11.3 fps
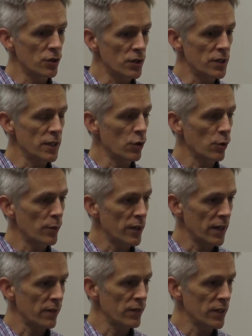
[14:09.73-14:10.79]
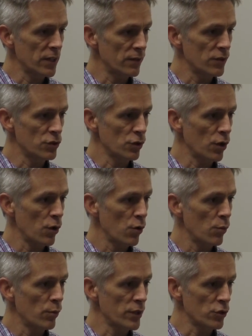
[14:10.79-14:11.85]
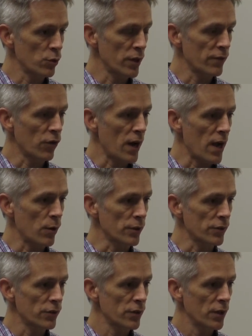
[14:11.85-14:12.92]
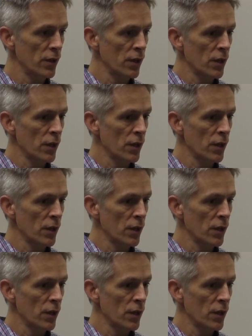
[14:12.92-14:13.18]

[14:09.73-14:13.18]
you could deorbit and have the individual home in 24 hours.